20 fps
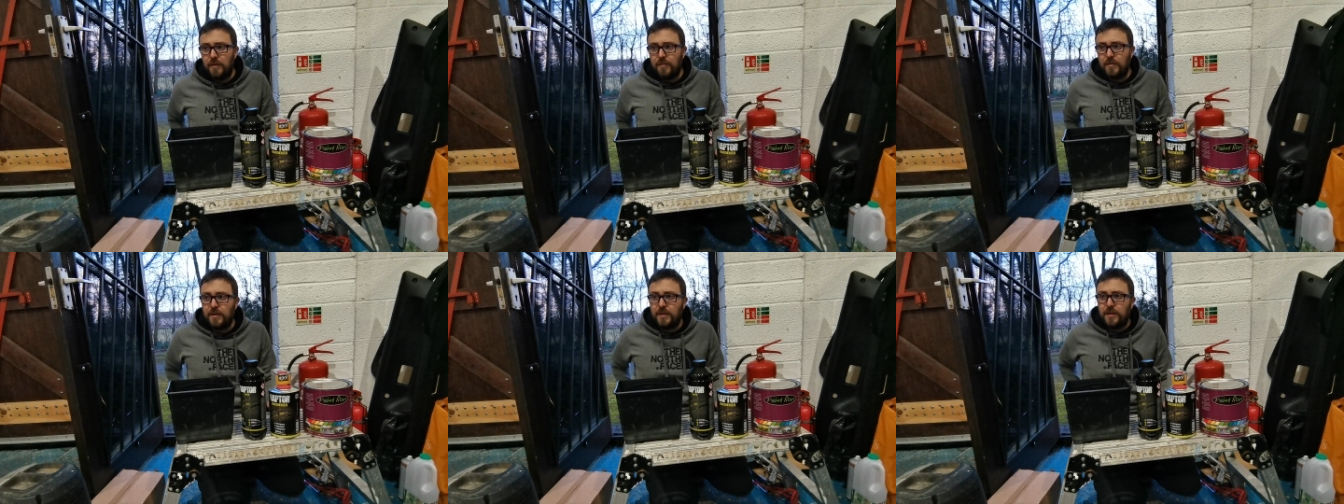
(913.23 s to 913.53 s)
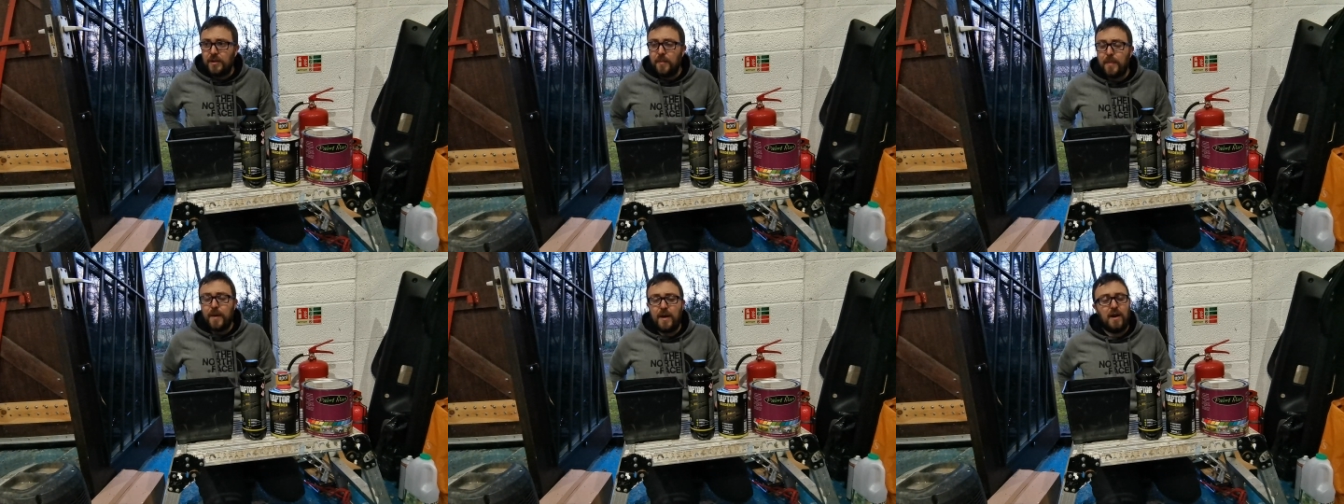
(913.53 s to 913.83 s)
I'm
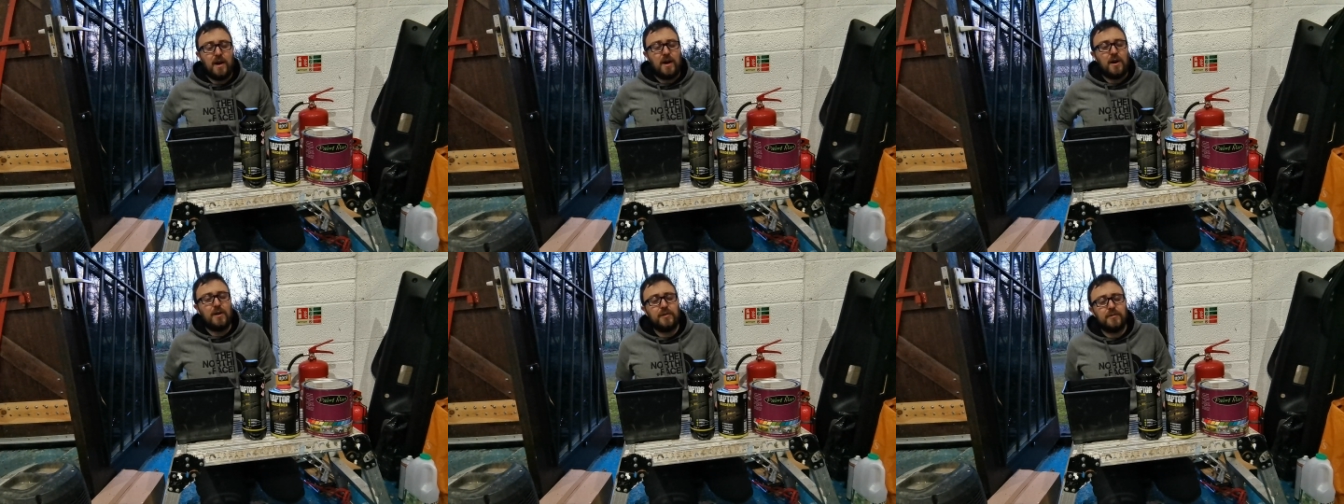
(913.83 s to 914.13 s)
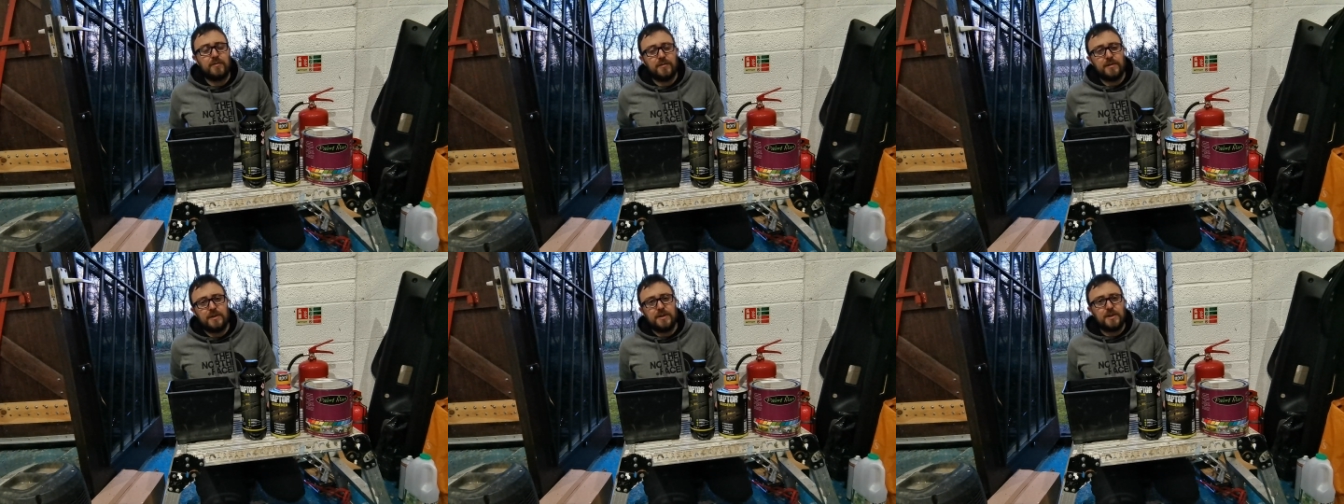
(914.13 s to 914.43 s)
going to do about
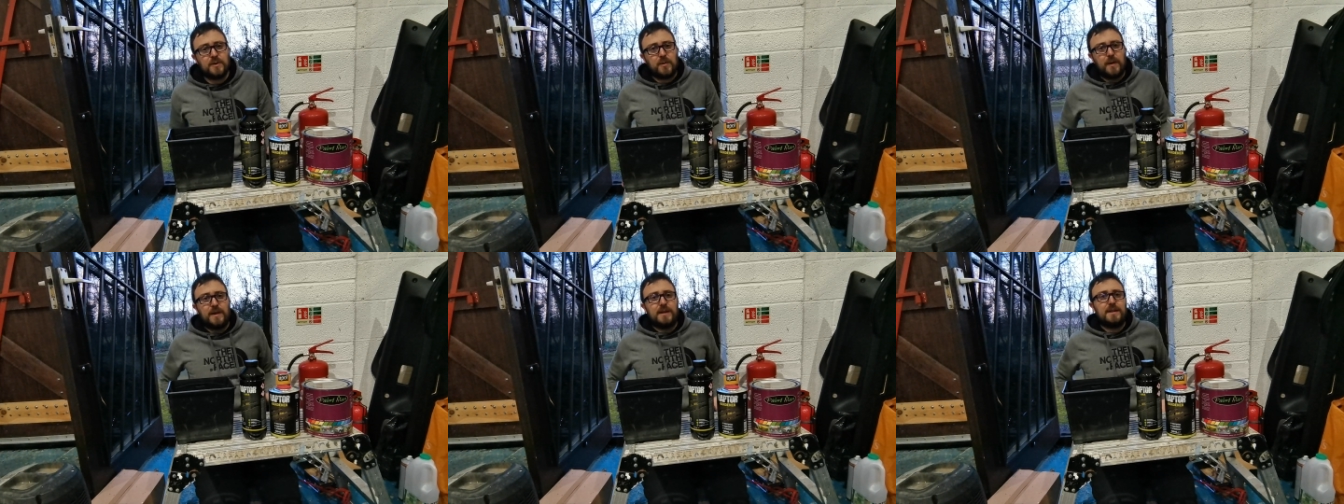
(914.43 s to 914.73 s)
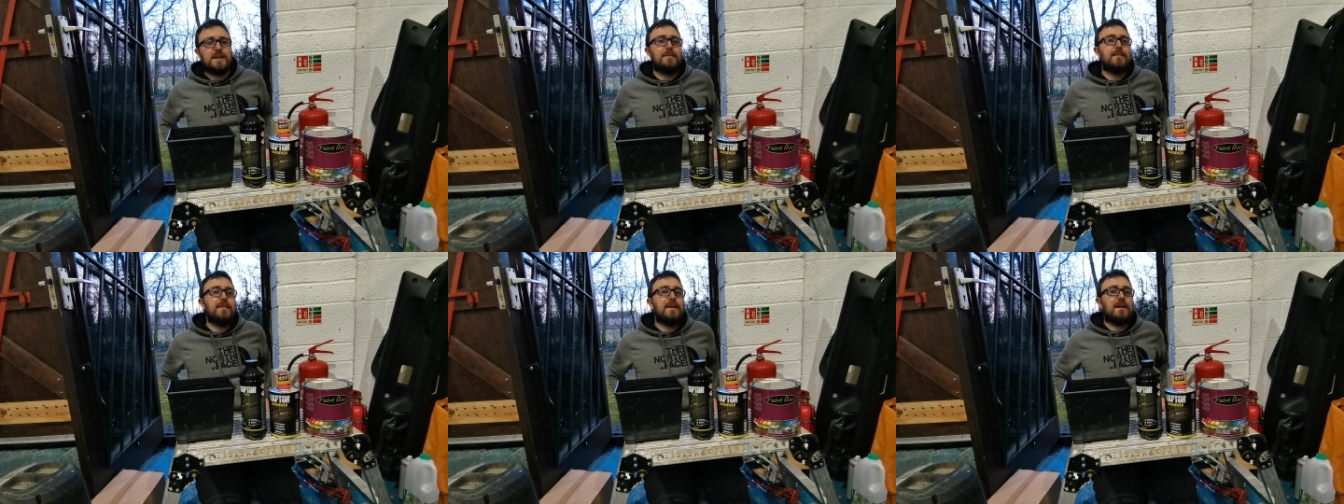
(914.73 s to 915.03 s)

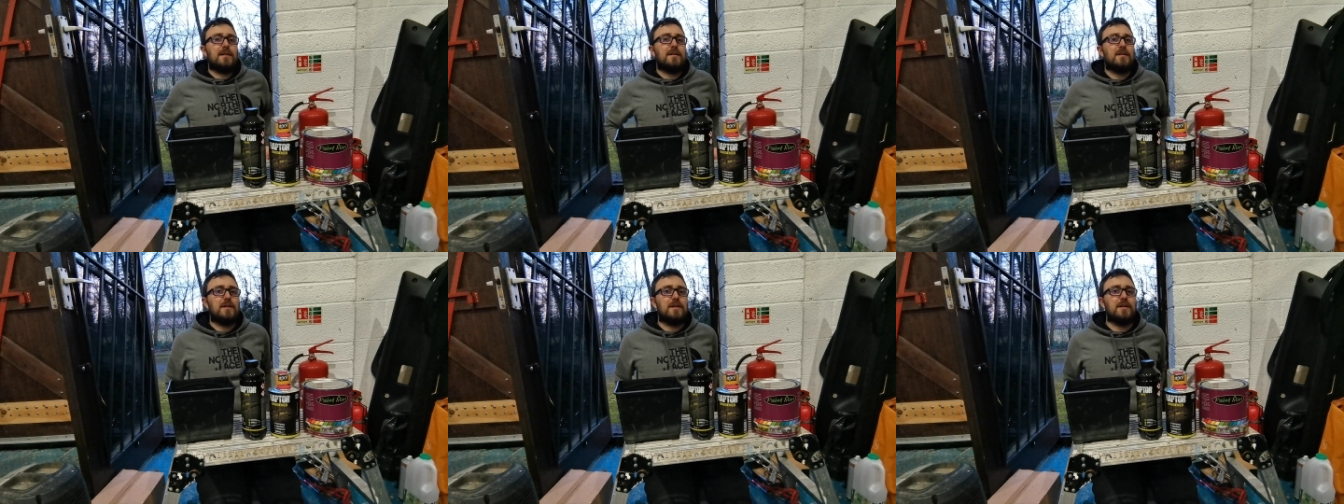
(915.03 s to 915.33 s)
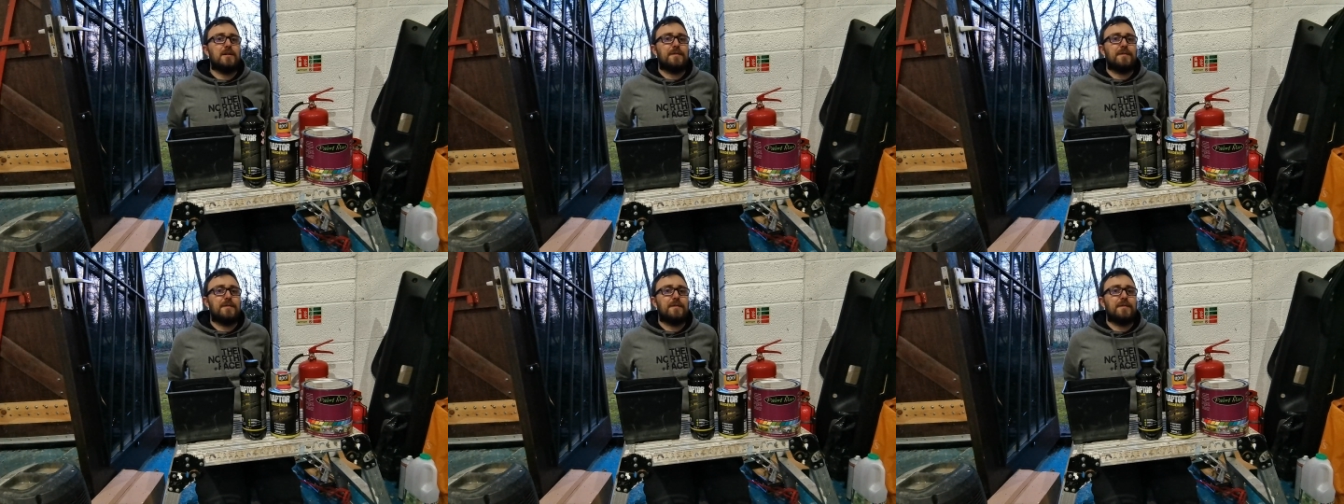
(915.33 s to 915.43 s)
120 ml